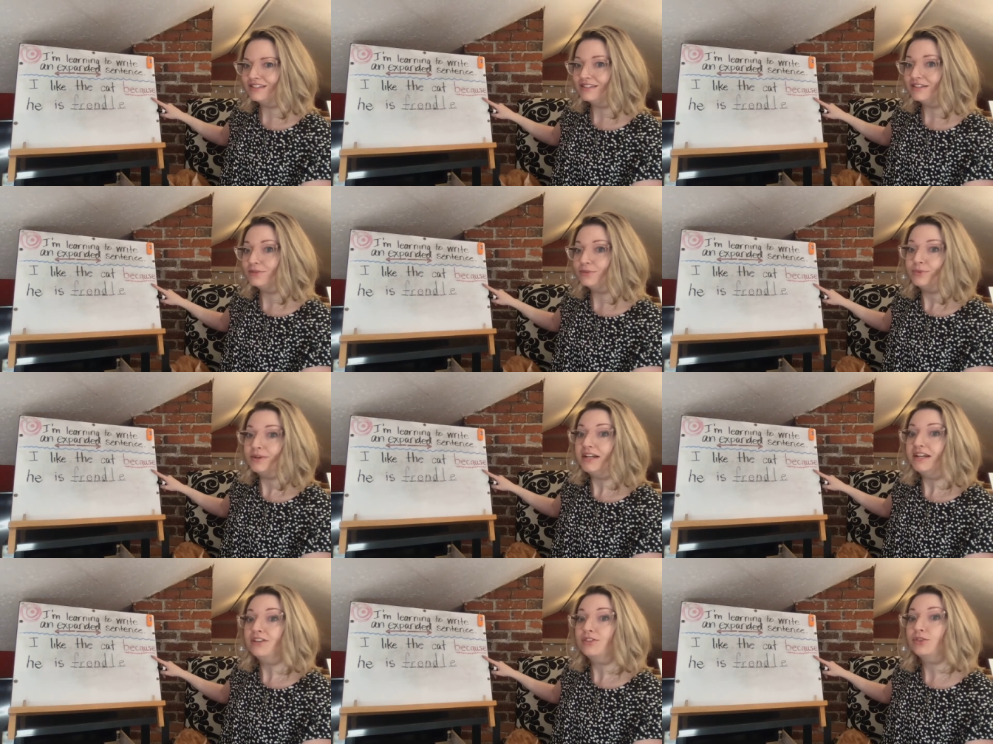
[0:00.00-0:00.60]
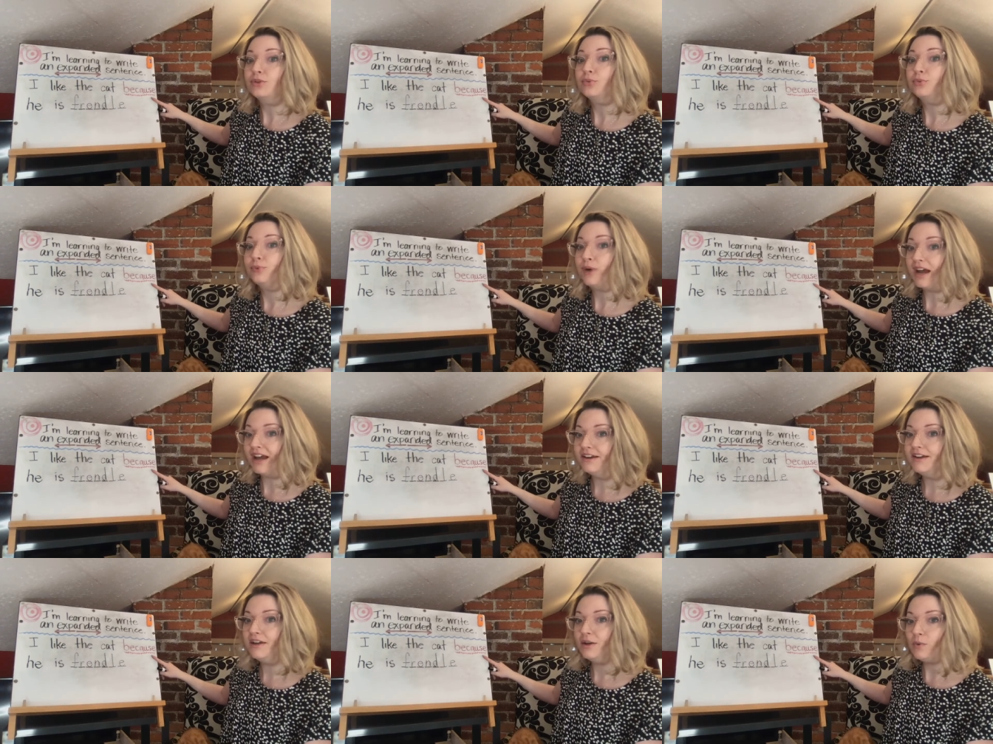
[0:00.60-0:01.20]
Let's read it the
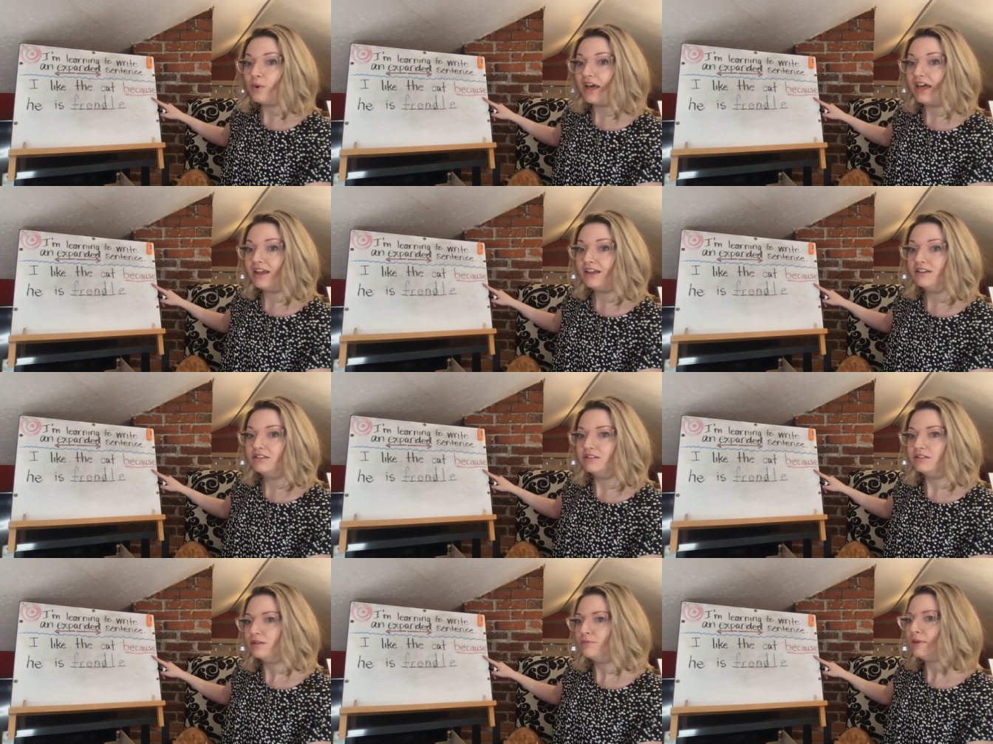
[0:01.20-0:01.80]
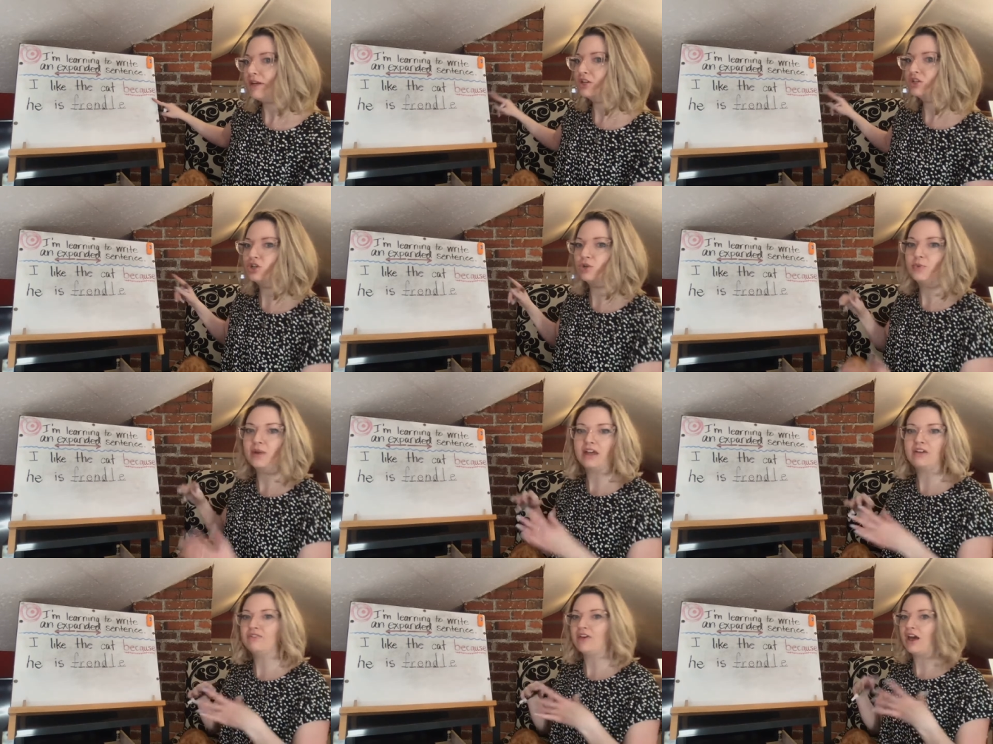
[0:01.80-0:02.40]
writing way to make sure
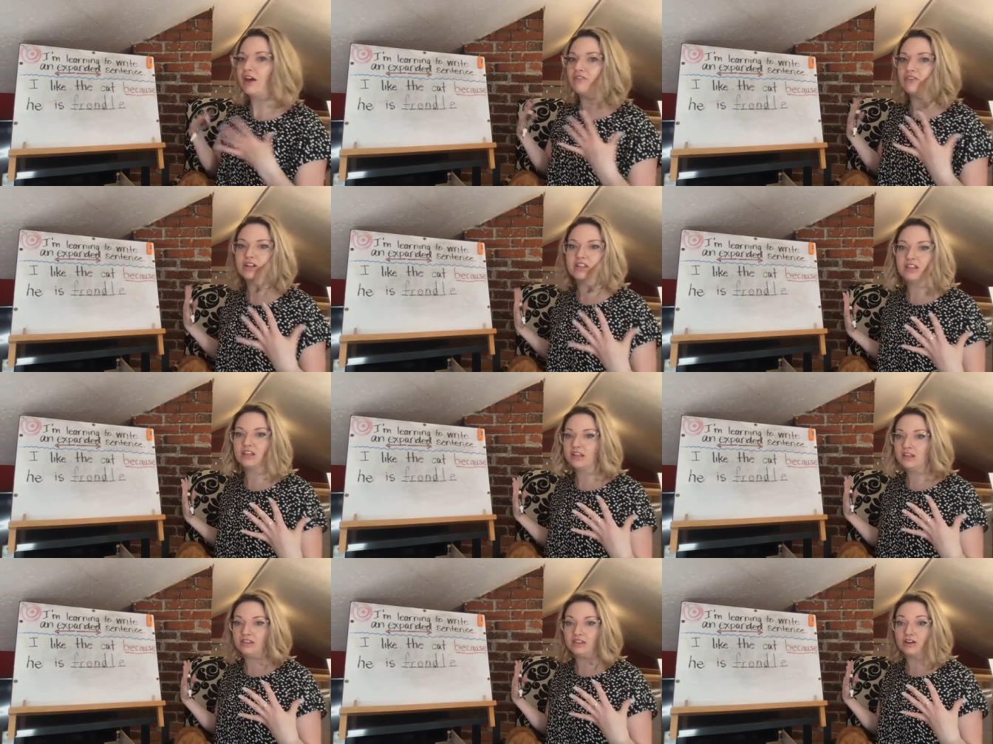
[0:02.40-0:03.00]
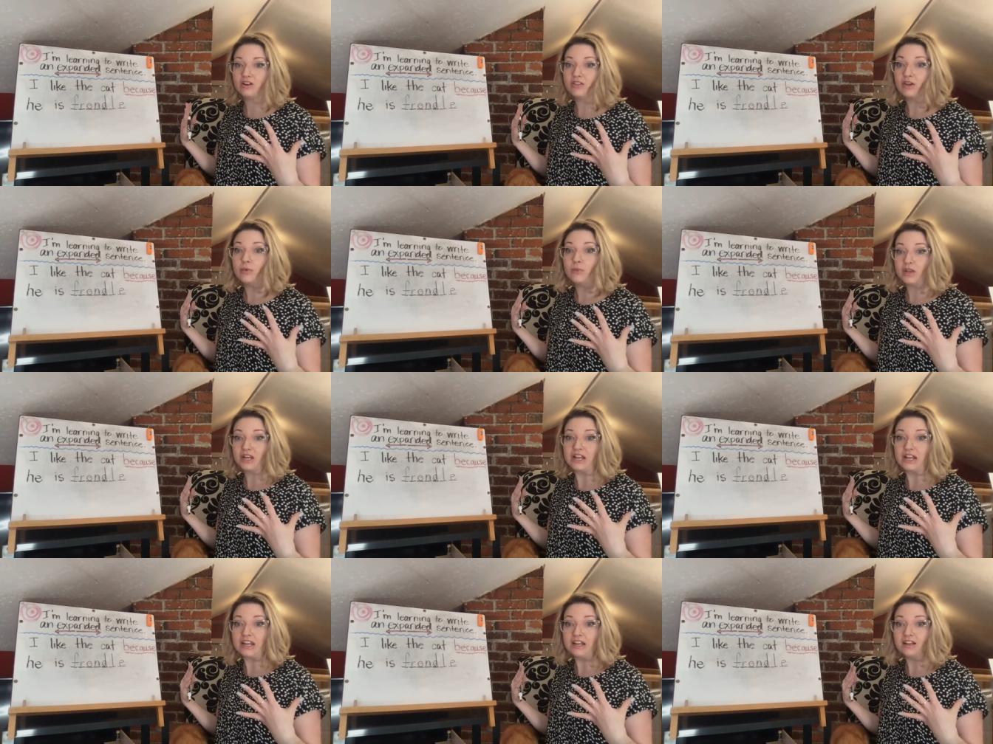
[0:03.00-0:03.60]
we have everything in there that
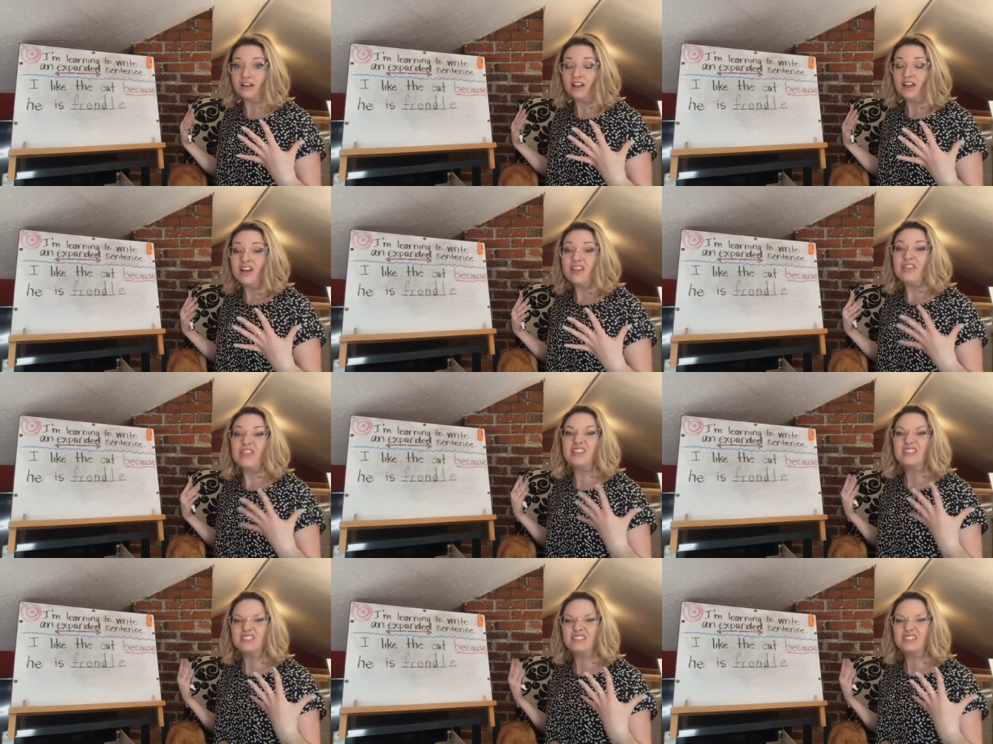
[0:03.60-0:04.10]
we need, the